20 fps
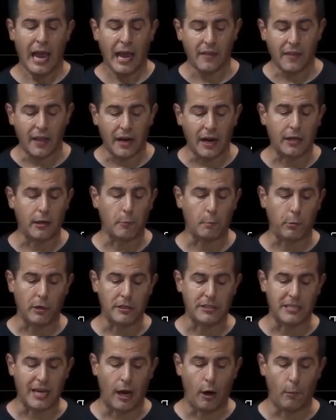And then I can
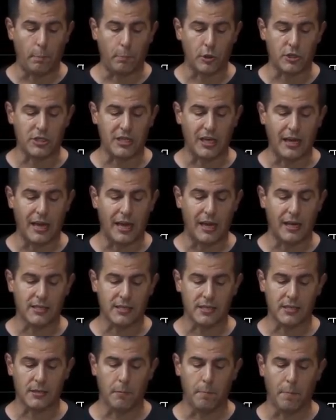print out percent
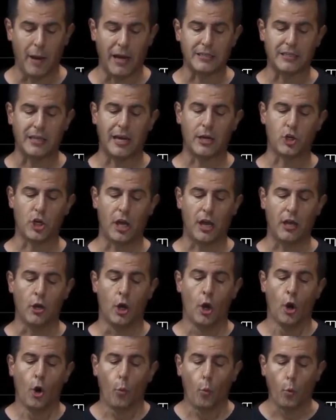%s backslash
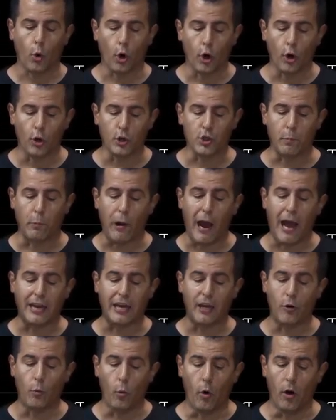n words
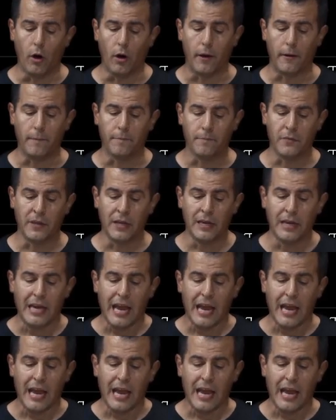bracket 1.